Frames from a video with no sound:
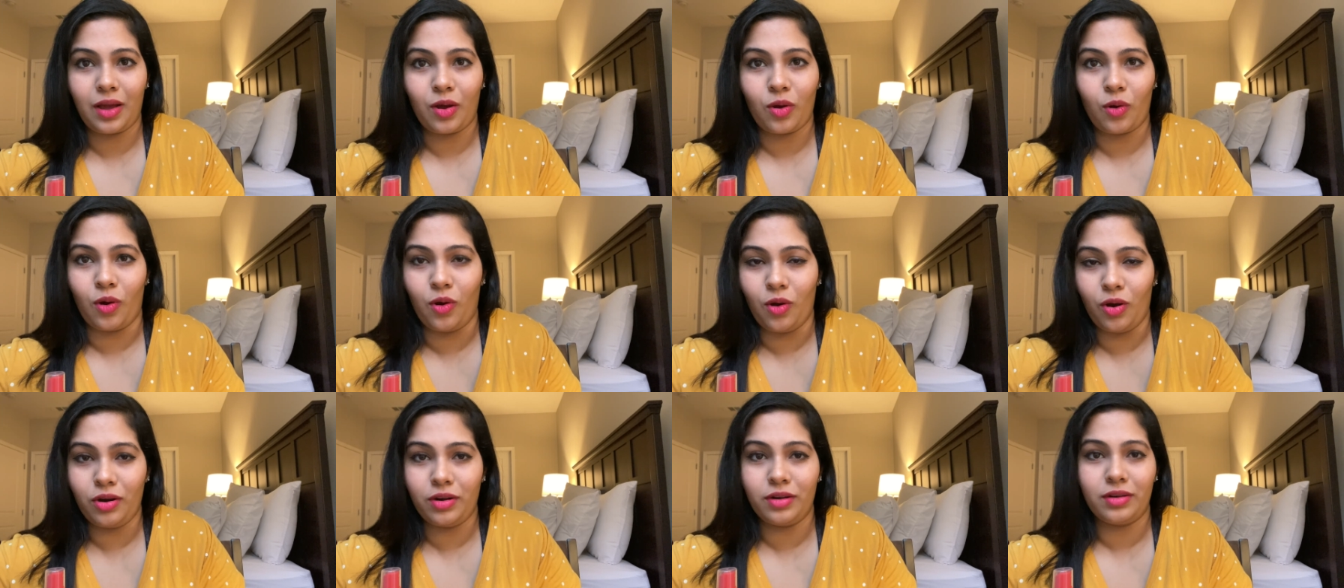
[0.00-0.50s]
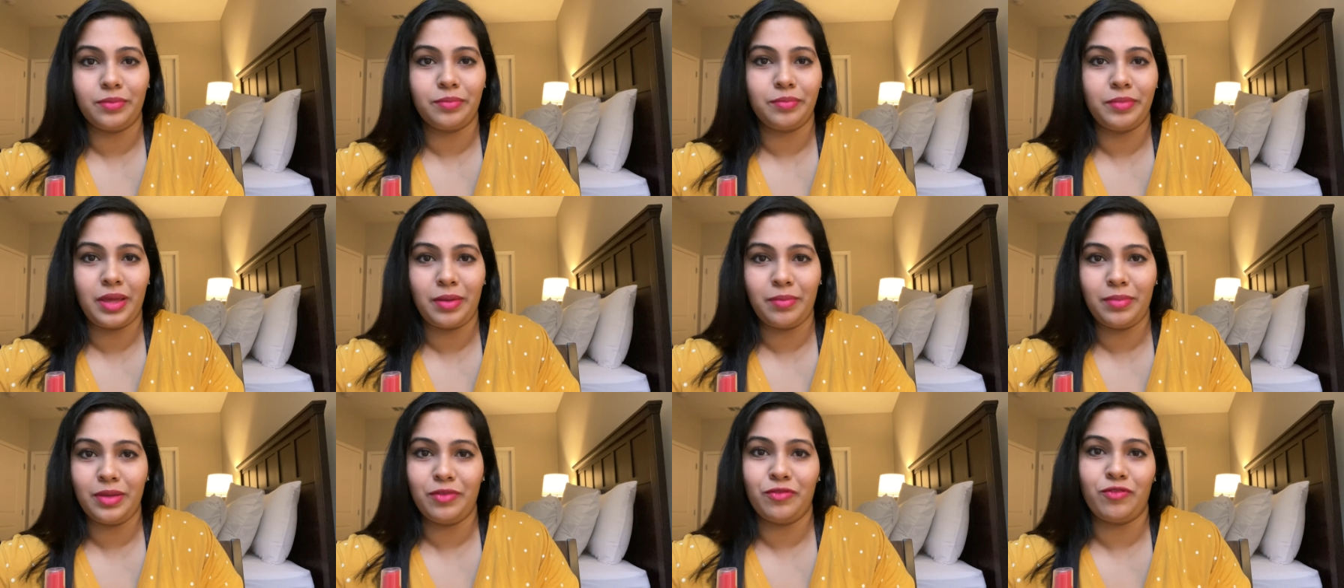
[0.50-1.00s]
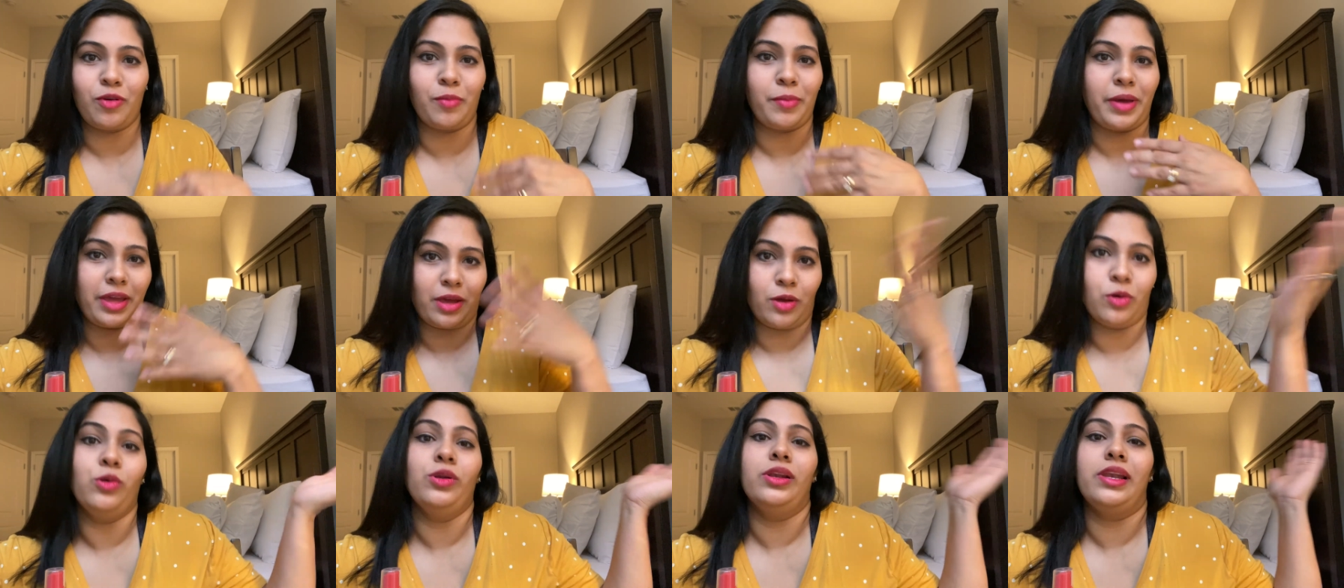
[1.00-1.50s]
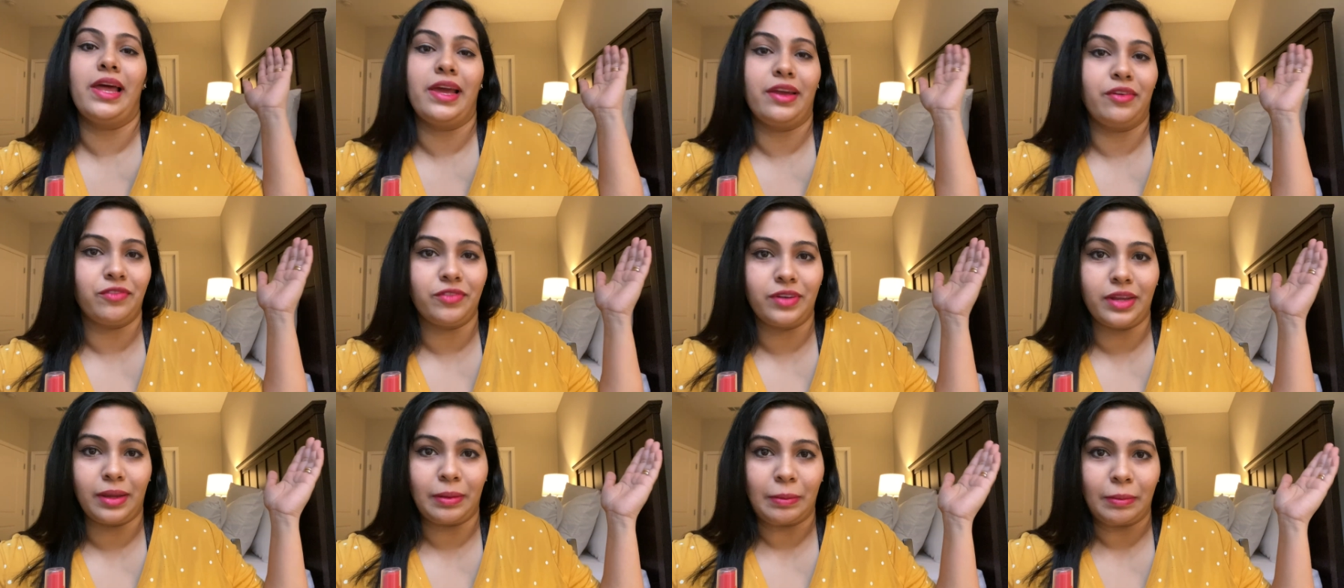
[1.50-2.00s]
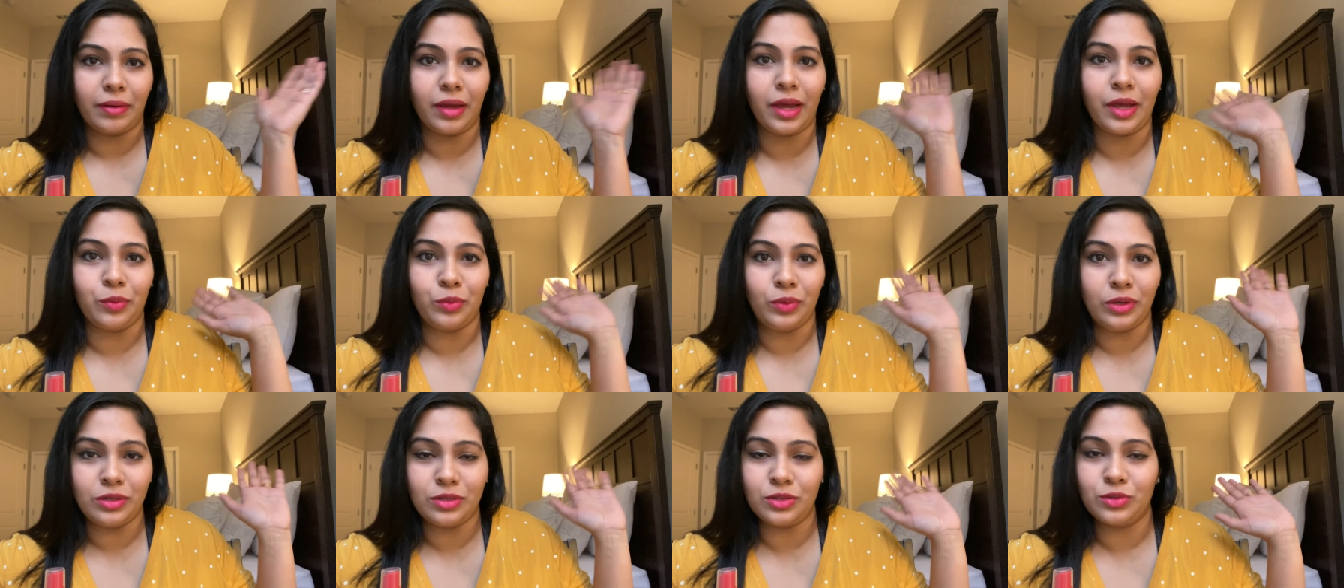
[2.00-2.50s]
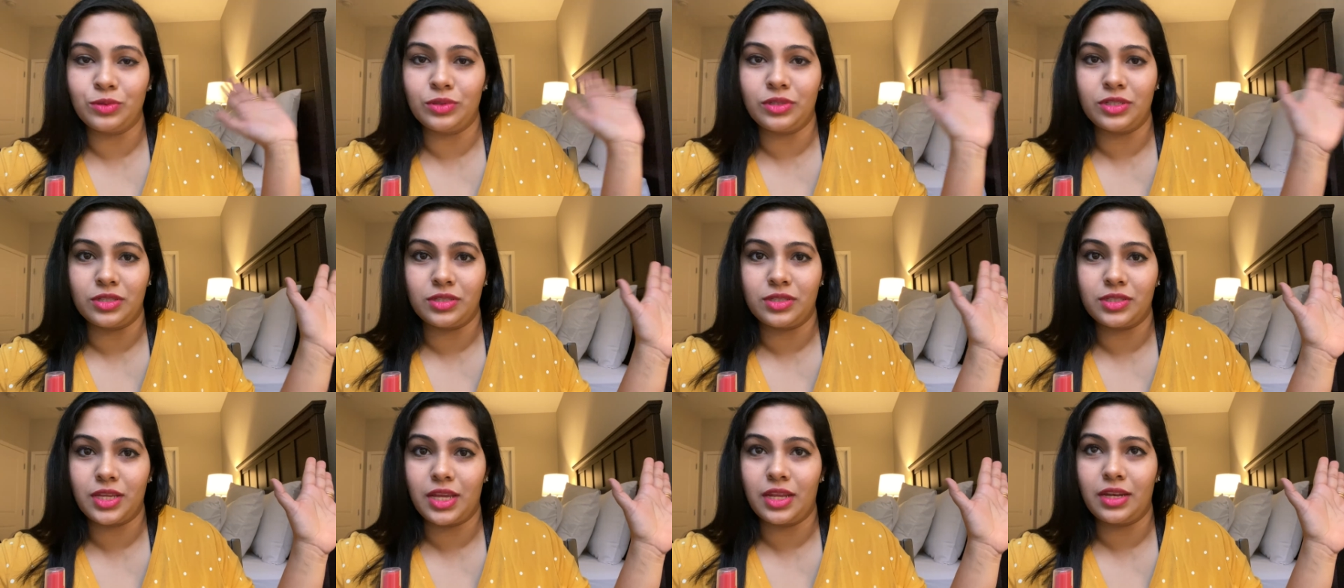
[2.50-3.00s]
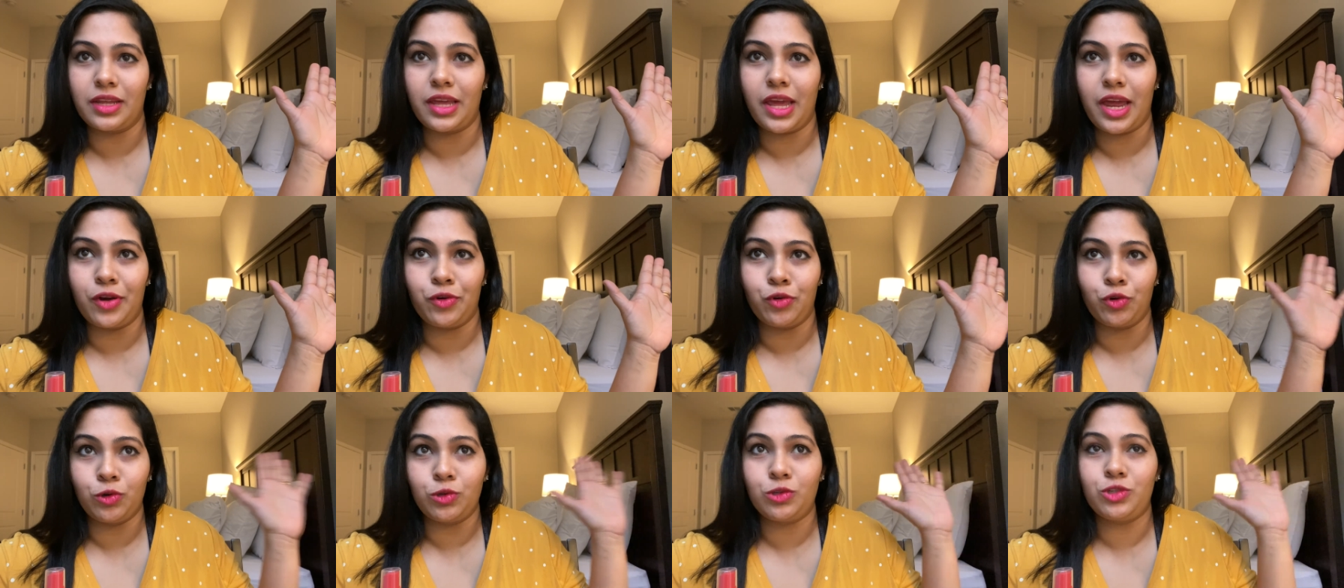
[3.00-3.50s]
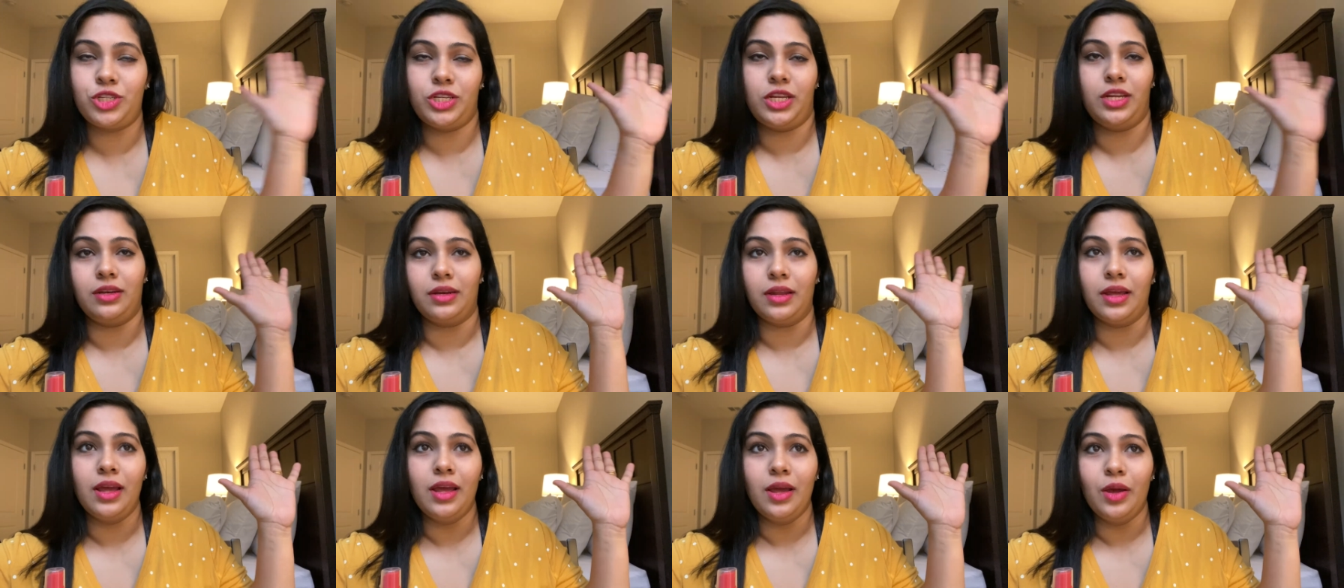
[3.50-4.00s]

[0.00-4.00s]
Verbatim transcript: or maybe for my whole lifetime. I will do this skincare routine,